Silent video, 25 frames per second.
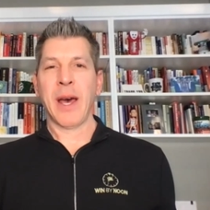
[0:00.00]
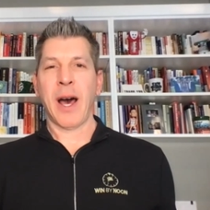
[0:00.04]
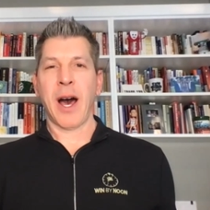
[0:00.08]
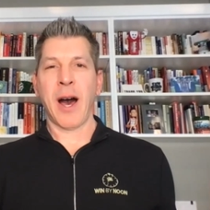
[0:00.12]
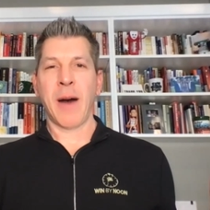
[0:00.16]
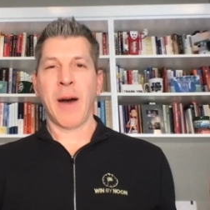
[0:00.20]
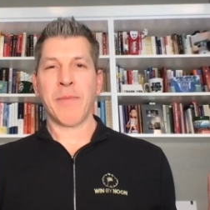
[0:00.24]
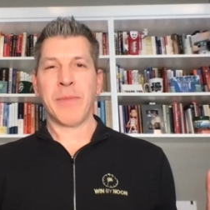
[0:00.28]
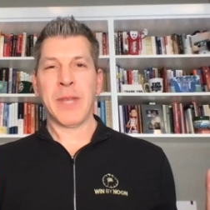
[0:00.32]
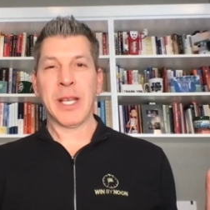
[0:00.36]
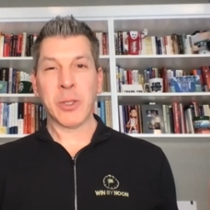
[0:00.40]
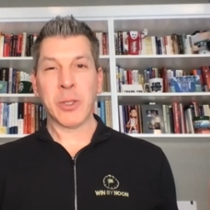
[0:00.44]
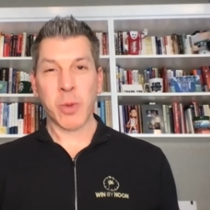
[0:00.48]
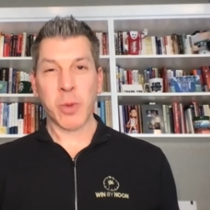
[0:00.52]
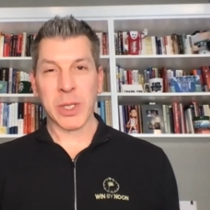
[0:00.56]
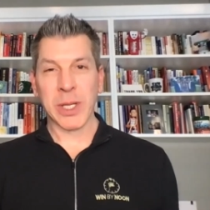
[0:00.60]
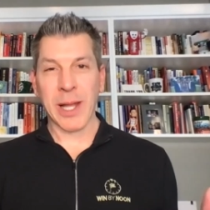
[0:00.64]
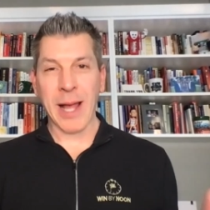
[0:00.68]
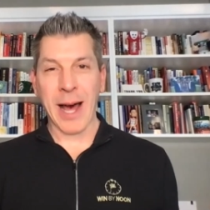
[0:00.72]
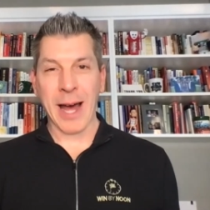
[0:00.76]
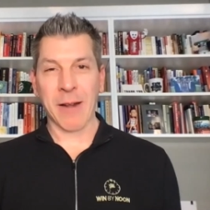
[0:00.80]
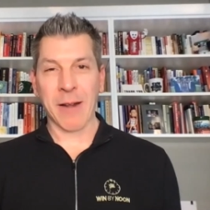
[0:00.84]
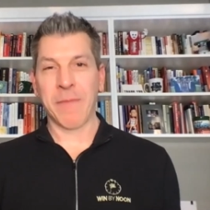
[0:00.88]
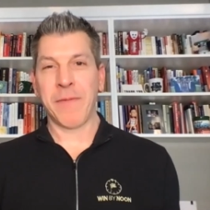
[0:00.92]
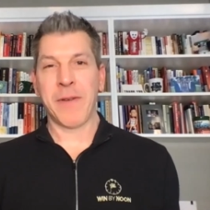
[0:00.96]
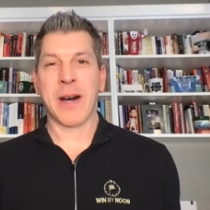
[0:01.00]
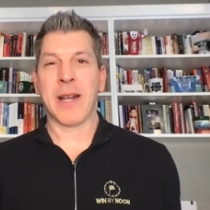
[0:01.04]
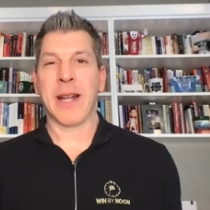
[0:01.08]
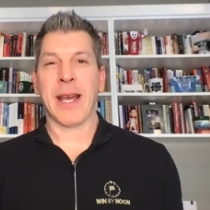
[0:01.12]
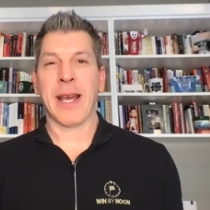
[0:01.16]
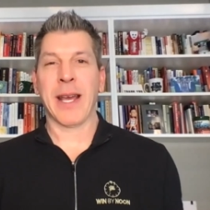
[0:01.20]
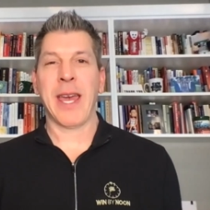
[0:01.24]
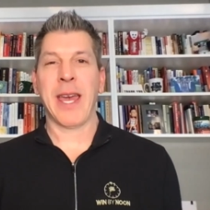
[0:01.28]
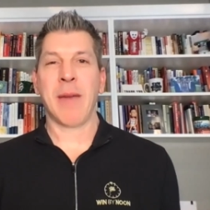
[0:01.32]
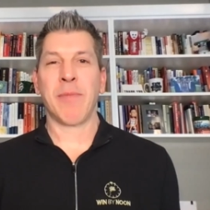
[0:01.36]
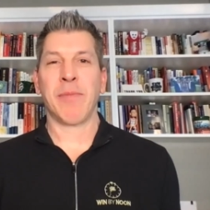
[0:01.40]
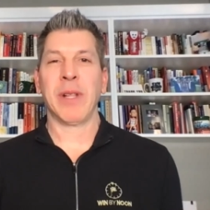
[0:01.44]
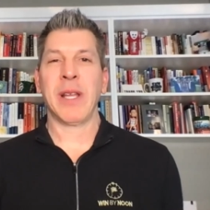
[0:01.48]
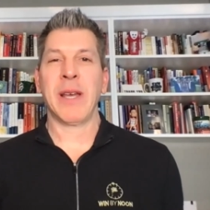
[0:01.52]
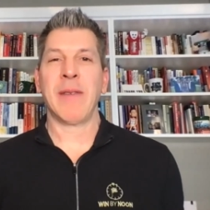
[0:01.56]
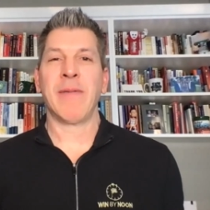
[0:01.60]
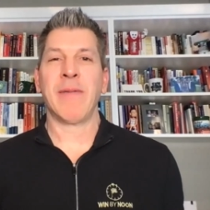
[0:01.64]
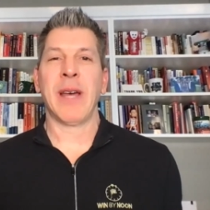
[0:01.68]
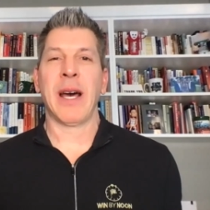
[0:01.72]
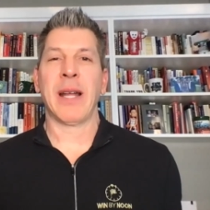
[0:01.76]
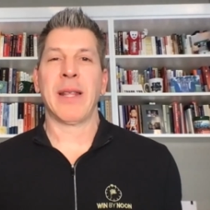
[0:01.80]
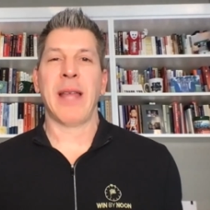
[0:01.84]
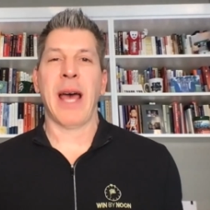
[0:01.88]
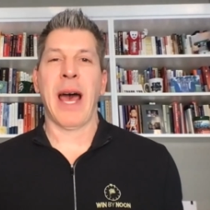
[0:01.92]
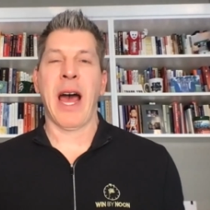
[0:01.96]
um, this was a lot of fun. I can't
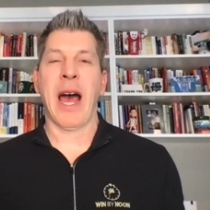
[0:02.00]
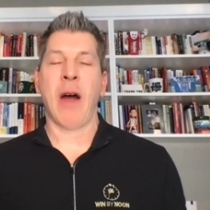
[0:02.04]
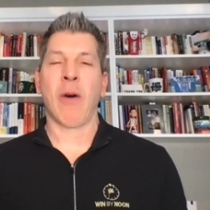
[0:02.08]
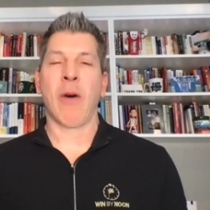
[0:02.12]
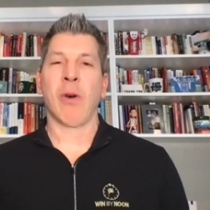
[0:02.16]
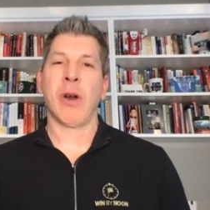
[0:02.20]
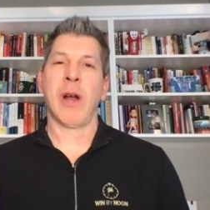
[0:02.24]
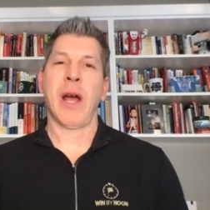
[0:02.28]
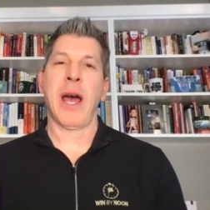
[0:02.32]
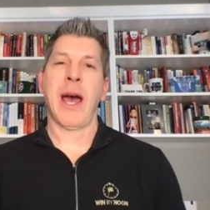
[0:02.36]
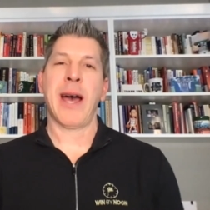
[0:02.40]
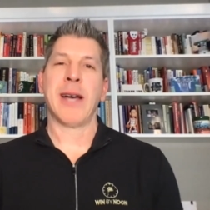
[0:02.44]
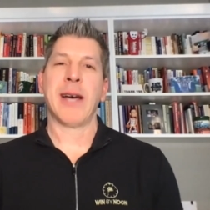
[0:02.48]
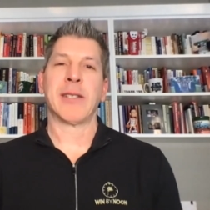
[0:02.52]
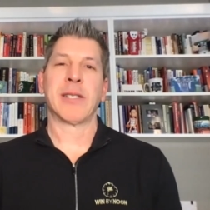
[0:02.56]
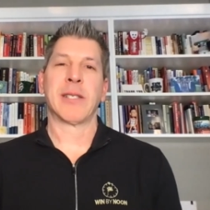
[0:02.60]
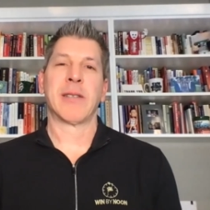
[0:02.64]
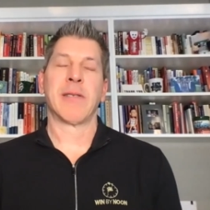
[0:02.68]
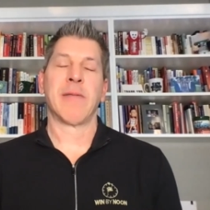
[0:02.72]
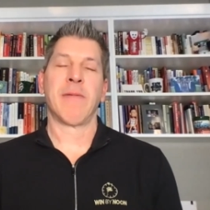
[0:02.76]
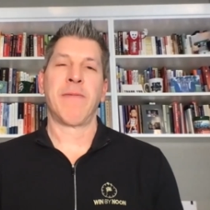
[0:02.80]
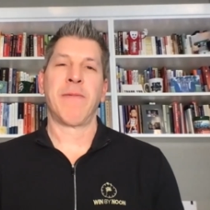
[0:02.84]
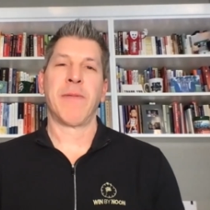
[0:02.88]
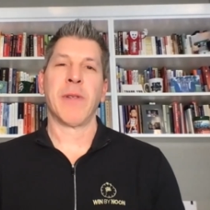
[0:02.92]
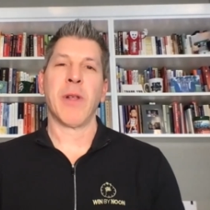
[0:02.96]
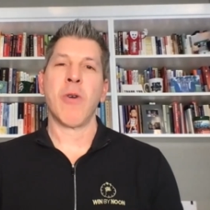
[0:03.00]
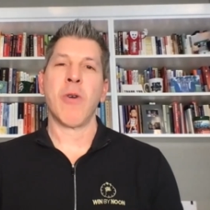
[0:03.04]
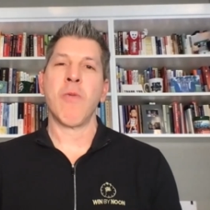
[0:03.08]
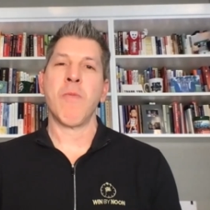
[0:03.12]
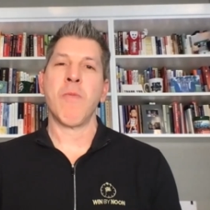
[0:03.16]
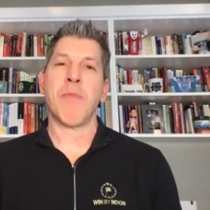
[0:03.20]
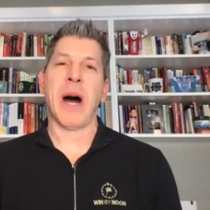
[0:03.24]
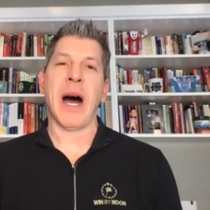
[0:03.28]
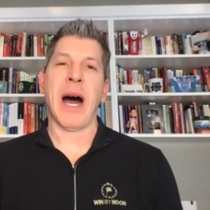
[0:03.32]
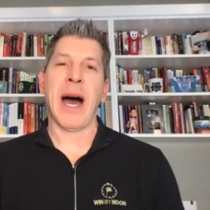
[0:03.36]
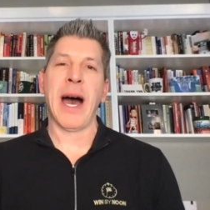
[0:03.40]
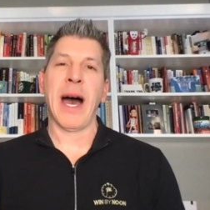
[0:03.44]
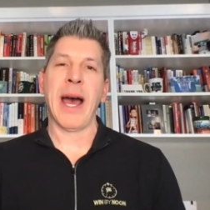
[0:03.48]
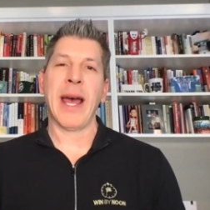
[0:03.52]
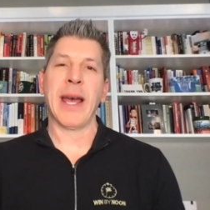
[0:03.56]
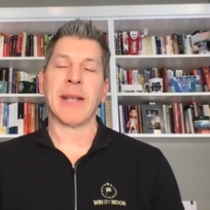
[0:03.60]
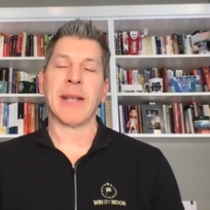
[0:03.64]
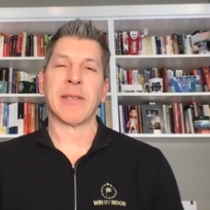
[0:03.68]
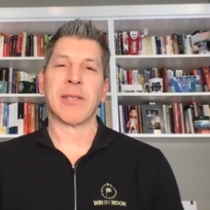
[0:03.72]
believe that the hour has flown by.